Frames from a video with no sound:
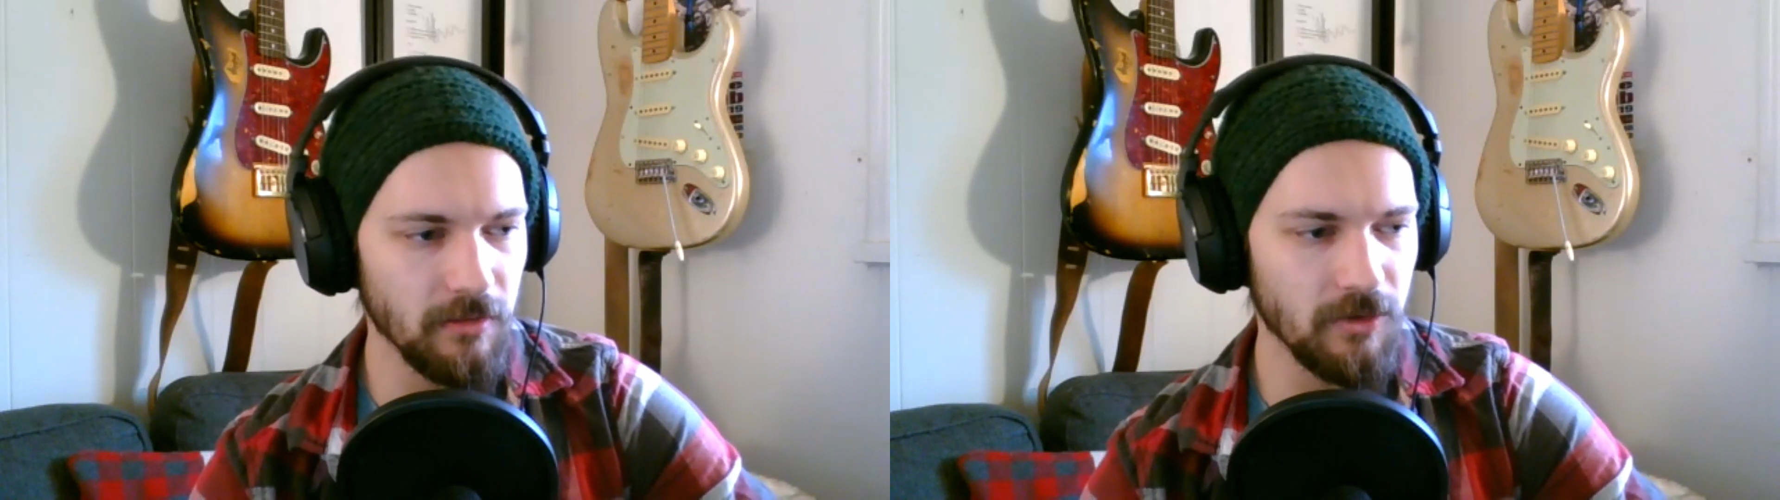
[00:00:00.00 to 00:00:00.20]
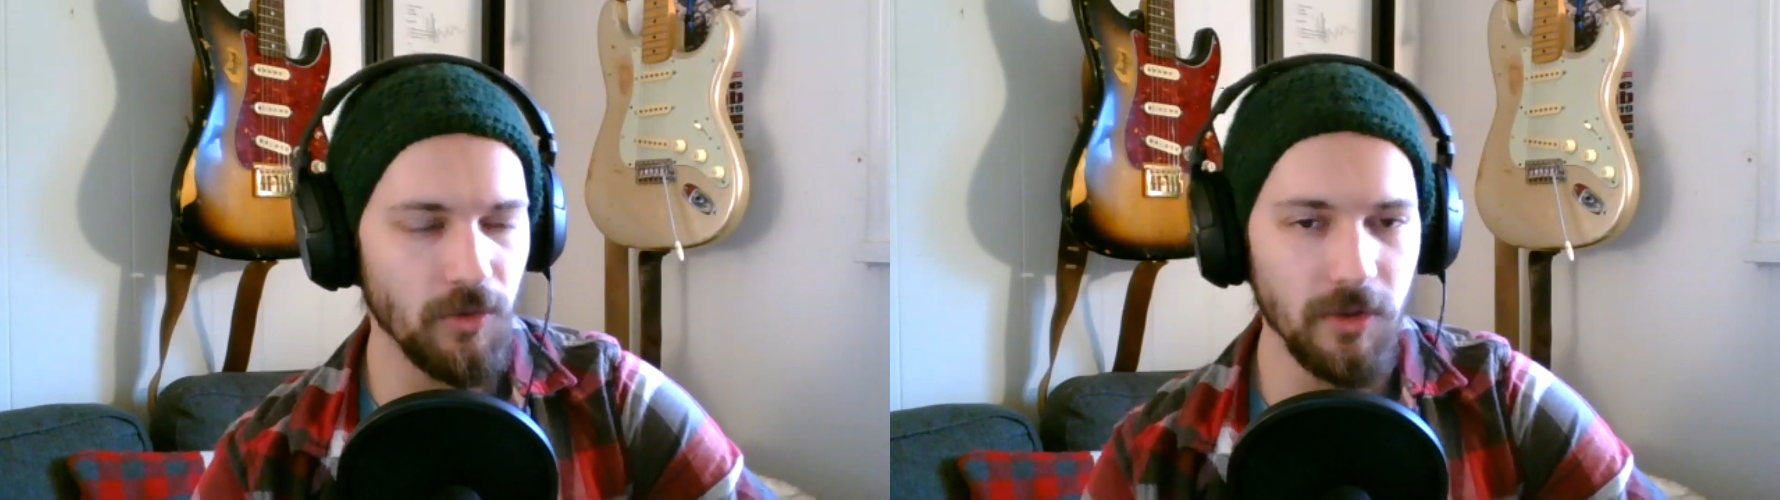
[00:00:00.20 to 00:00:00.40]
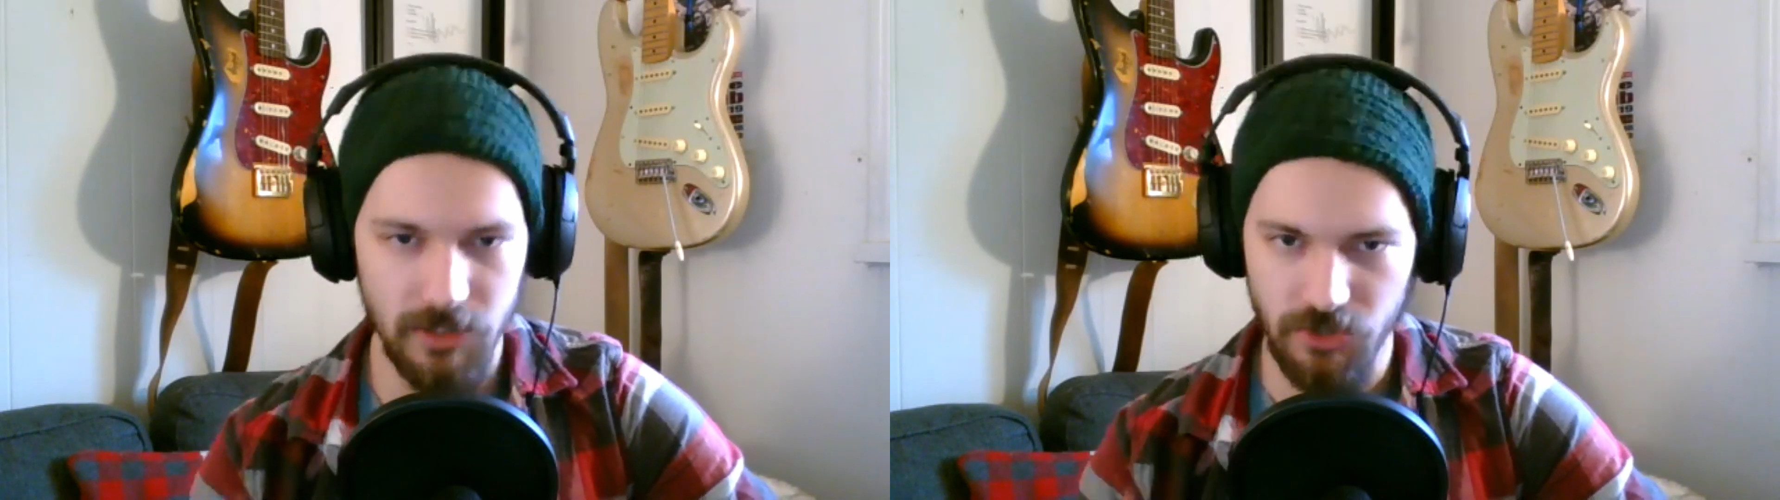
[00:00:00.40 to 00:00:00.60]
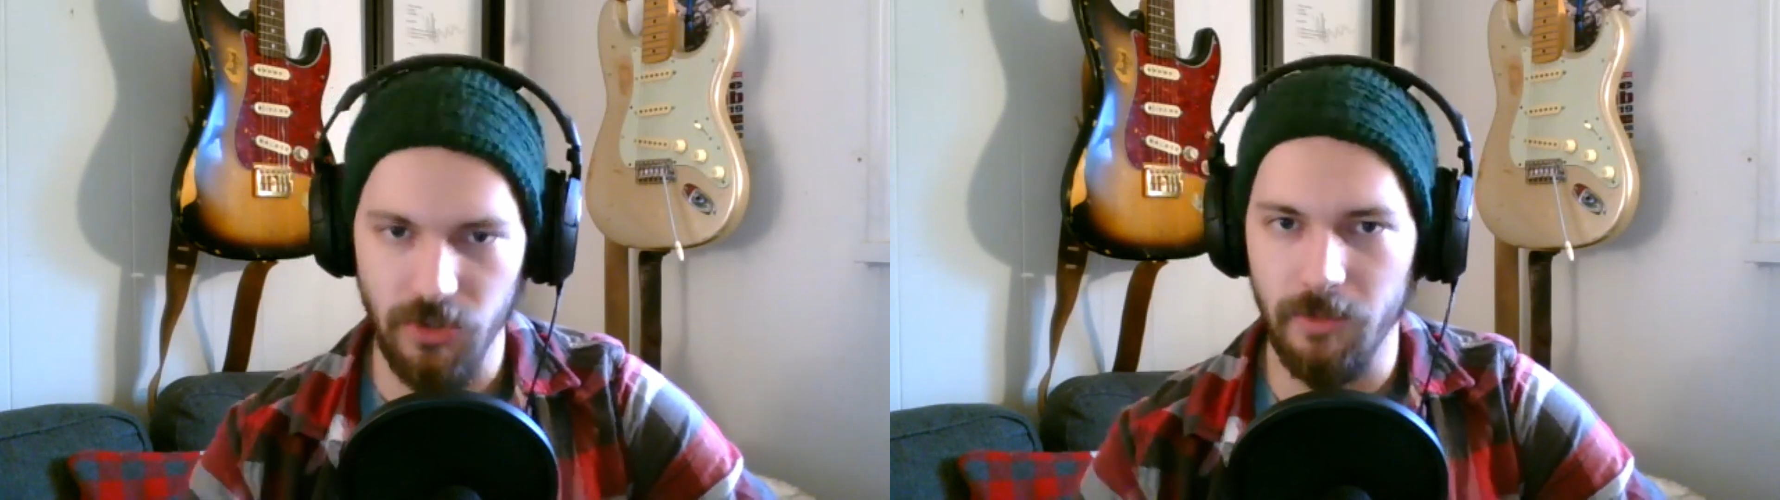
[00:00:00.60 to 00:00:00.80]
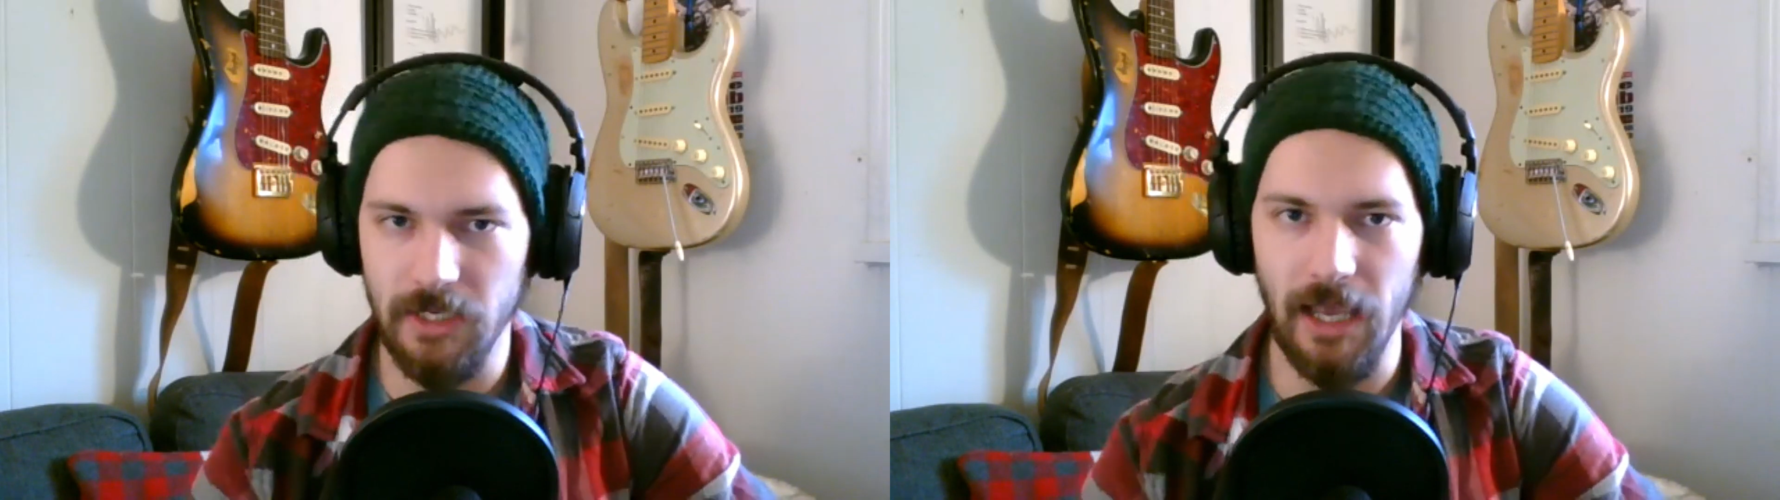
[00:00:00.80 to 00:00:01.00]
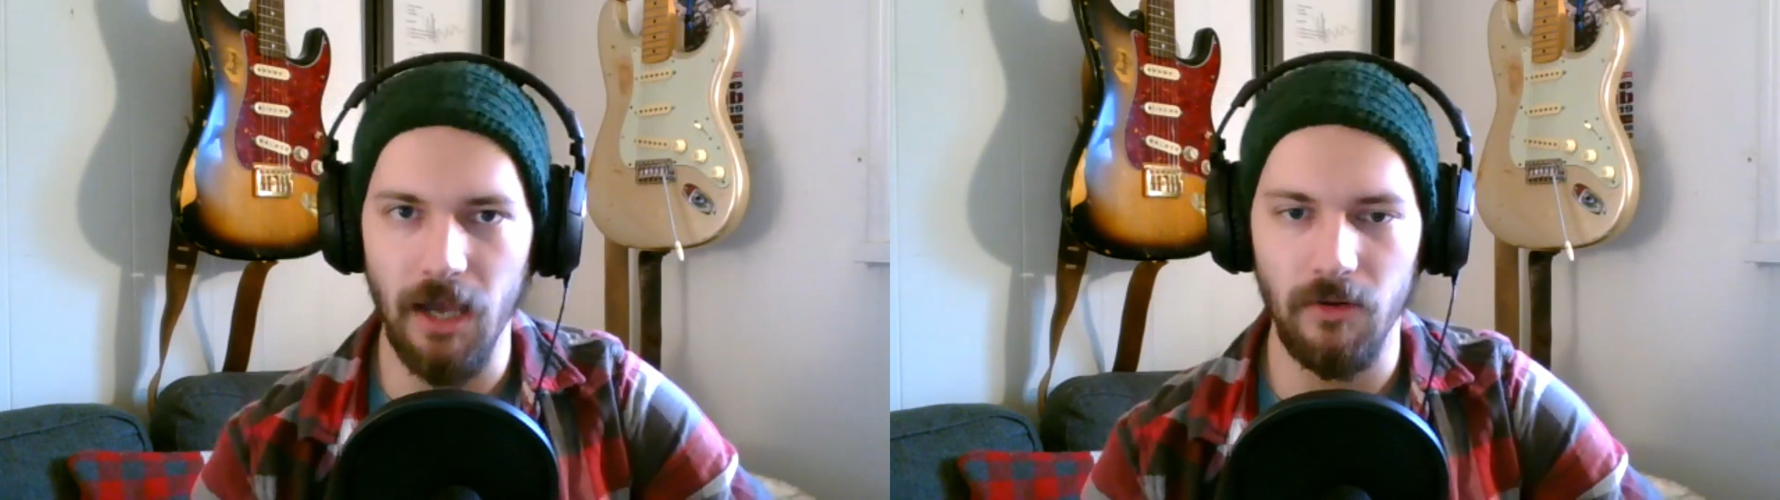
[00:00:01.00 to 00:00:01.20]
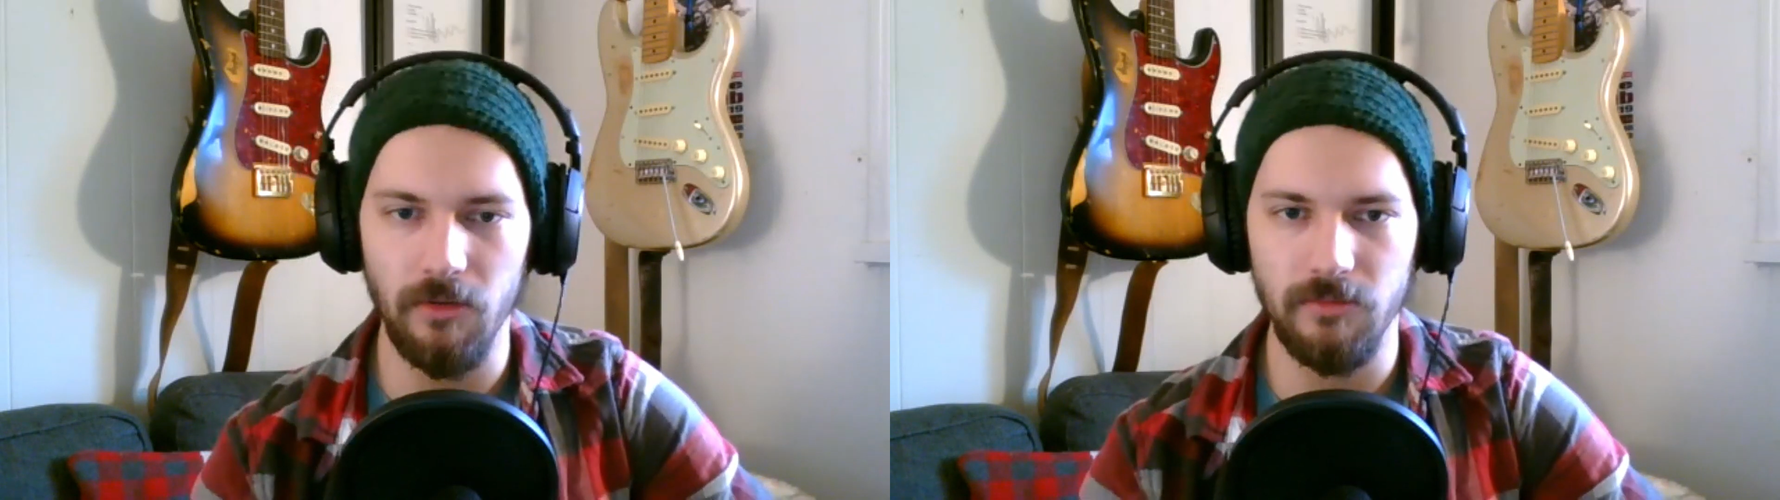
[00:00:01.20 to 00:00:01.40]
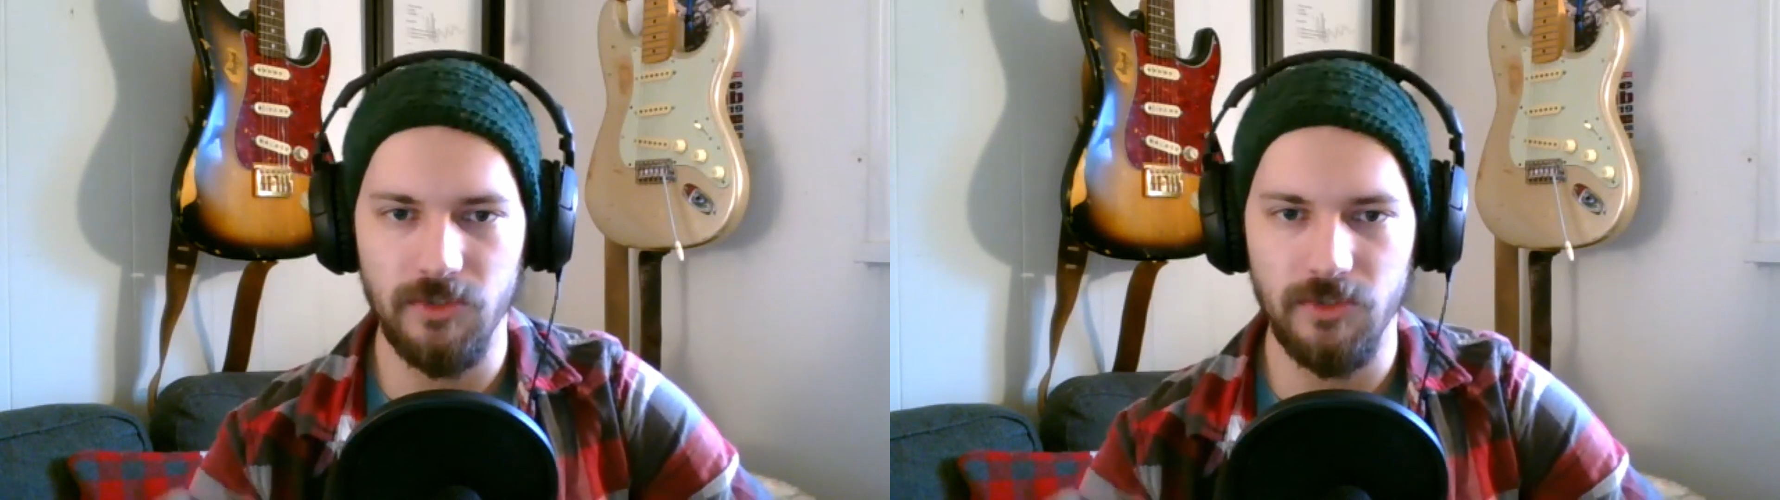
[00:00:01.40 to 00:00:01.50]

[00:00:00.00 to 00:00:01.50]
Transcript: doing the stripped down